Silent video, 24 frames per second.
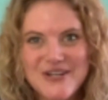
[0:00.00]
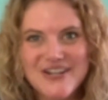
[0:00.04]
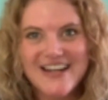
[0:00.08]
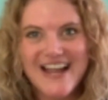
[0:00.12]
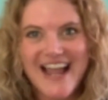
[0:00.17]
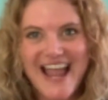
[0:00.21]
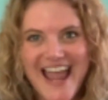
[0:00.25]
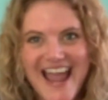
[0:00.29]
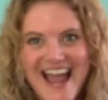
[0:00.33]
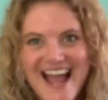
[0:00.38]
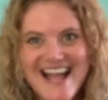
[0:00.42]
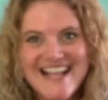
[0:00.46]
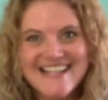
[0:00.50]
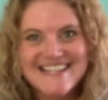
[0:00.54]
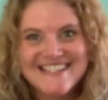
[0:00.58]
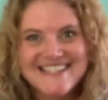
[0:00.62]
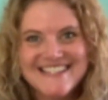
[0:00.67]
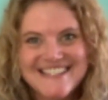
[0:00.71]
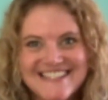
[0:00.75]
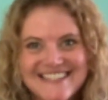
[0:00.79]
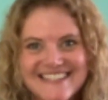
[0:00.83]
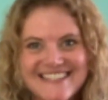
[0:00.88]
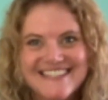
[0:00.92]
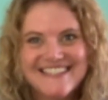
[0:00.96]
your
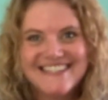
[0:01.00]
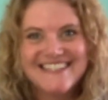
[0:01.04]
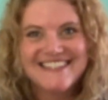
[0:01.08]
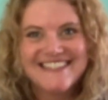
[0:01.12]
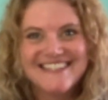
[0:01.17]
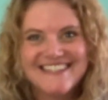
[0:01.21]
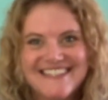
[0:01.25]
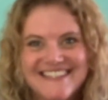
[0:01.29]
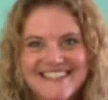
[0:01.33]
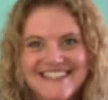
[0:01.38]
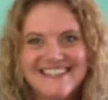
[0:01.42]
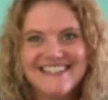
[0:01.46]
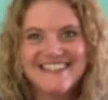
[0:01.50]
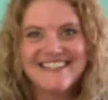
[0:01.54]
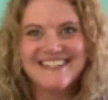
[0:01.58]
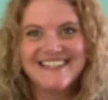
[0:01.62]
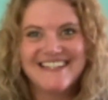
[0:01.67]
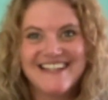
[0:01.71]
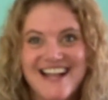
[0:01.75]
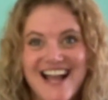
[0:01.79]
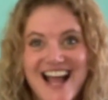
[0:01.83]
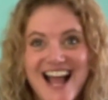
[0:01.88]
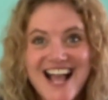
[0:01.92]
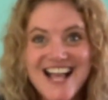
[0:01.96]
hands.
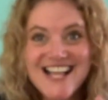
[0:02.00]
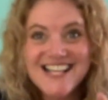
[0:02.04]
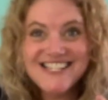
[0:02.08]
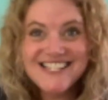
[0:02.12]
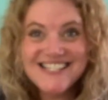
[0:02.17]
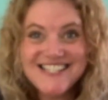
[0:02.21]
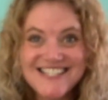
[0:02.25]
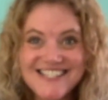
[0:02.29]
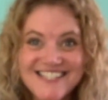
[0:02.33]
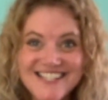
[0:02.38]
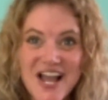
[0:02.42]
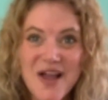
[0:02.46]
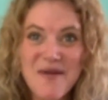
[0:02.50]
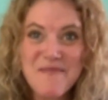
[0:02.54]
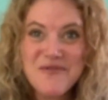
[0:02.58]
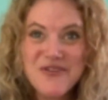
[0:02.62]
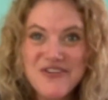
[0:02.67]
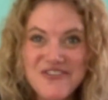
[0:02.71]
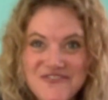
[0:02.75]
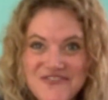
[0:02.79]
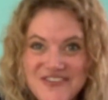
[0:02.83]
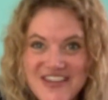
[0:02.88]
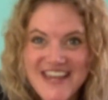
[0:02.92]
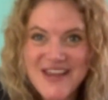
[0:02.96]
Stomp
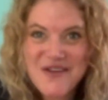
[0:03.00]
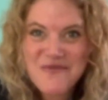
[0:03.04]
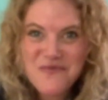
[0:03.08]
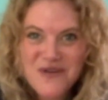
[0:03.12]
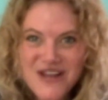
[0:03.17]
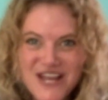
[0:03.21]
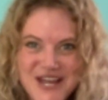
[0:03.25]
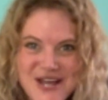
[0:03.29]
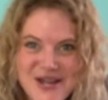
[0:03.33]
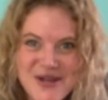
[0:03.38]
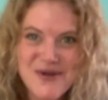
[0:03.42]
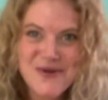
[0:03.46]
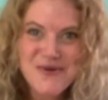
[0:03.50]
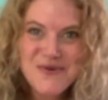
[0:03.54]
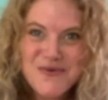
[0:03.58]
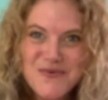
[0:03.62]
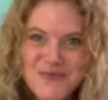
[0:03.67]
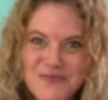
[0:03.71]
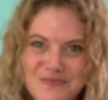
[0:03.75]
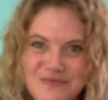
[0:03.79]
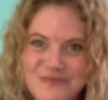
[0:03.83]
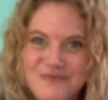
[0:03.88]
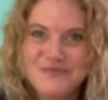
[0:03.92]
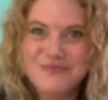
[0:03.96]
your feet,
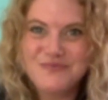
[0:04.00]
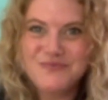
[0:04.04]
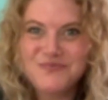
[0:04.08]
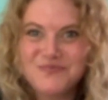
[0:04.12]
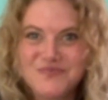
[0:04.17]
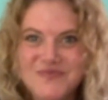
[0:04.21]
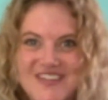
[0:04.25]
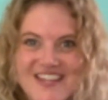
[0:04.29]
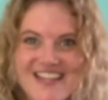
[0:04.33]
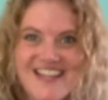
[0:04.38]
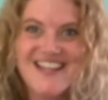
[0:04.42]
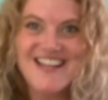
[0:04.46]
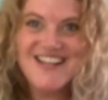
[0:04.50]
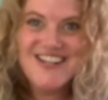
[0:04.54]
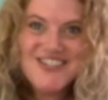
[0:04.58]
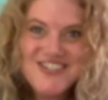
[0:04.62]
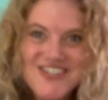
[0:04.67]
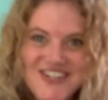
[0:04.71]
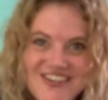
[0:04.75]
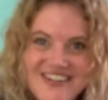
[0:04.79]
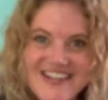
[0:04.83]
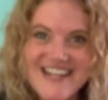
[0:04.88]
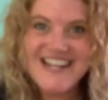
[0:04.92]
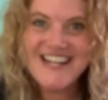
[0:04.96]
woo!
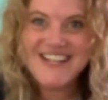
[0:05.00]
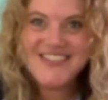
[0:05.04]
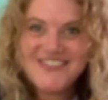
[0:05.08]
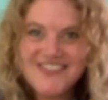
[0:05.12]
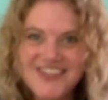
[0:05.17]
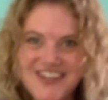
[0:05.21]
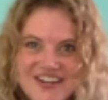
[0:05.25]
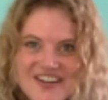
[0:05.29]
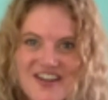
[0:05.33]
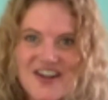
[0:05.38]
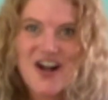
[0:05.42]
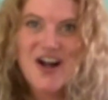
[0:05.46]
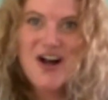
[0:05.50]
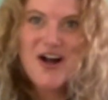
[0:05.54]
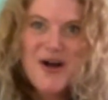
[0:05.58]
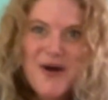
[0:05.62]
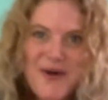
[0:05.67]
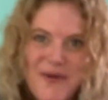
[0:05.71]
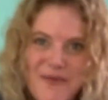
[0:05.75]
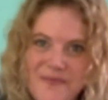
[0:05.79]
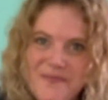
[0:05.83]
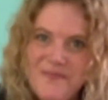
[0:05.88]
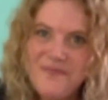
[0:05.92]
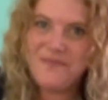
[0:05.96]
Turn in a
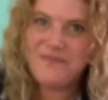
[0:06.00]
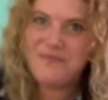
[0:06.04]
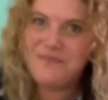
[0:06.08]
circle.